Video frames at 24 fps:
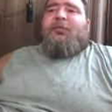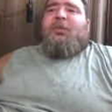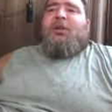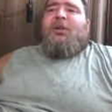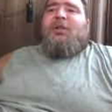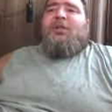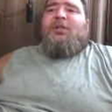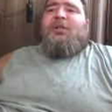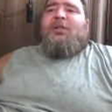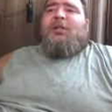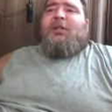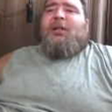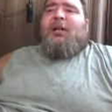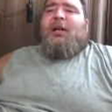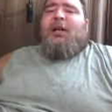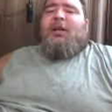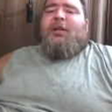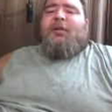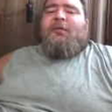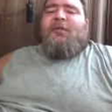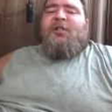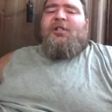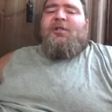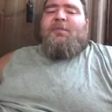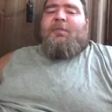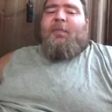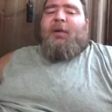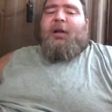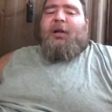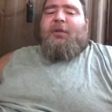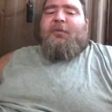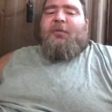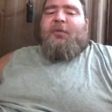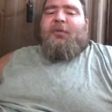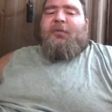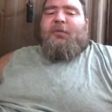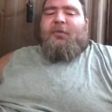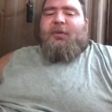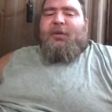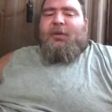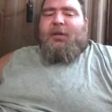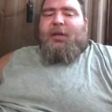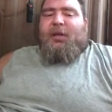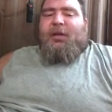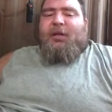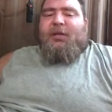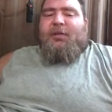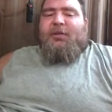See how they respond for 3
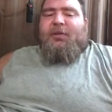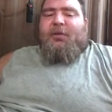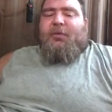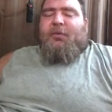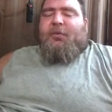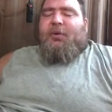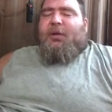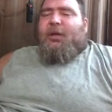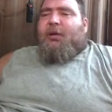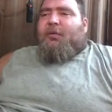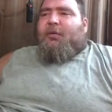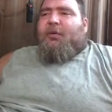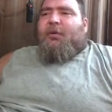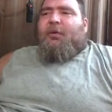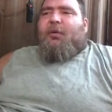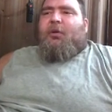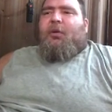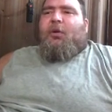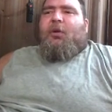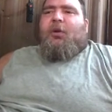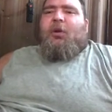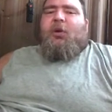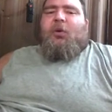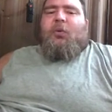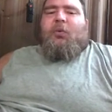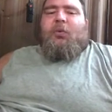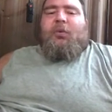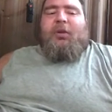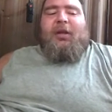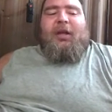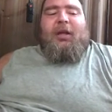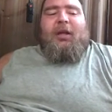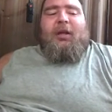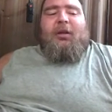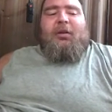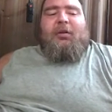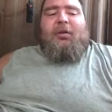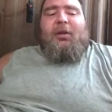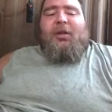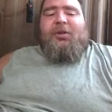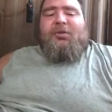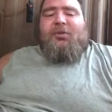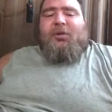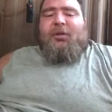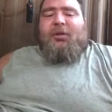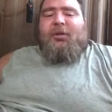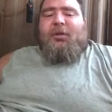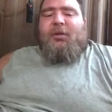days or whatever without
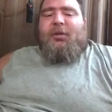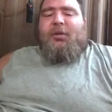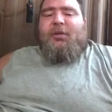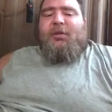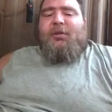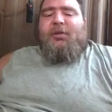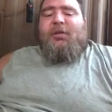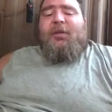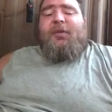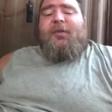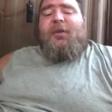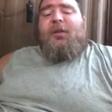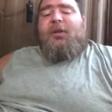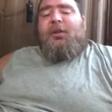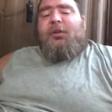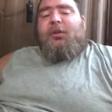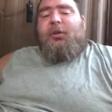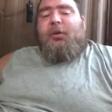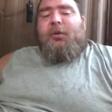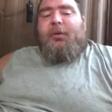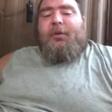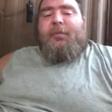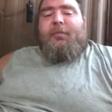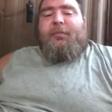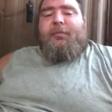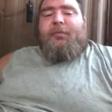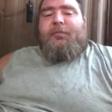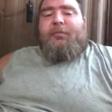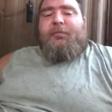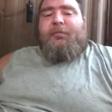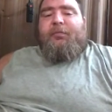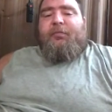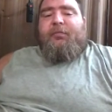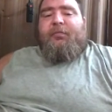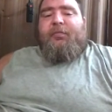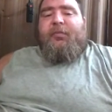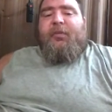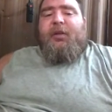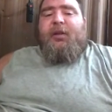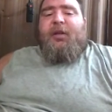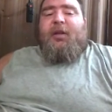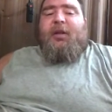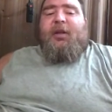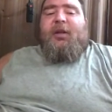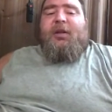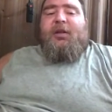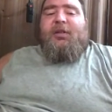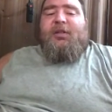electric. See if they can do it.
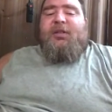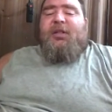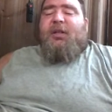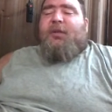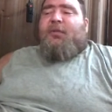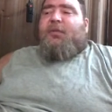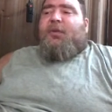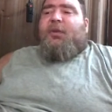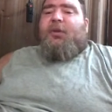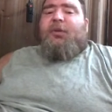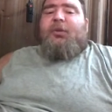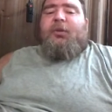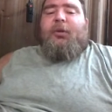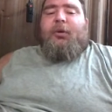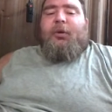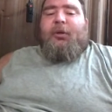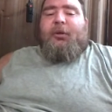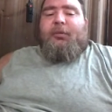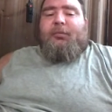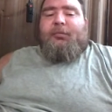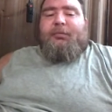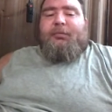See if you can do it.